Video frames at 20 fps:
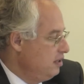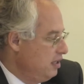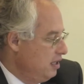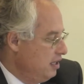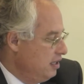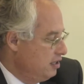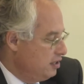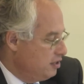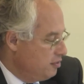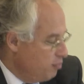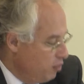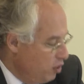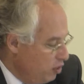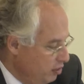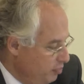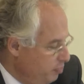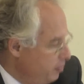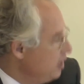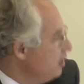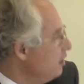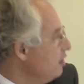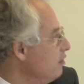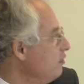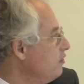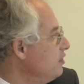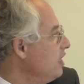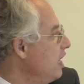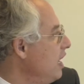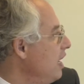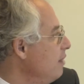in a smaller period
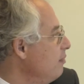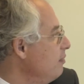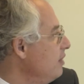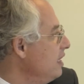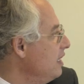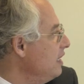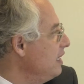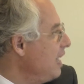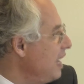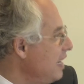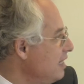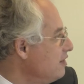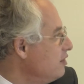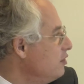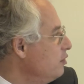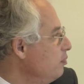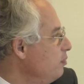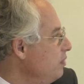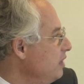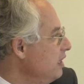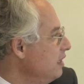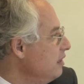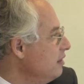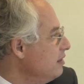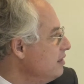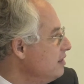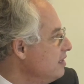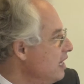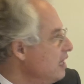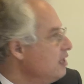of time than it had to be
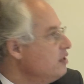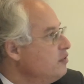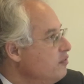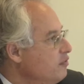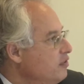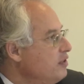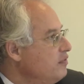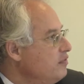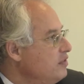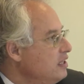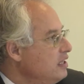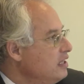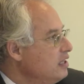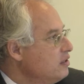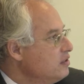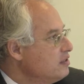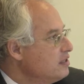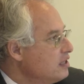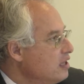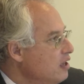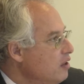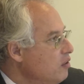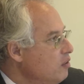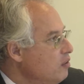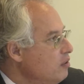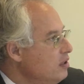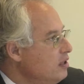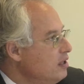10 to 15 years ago,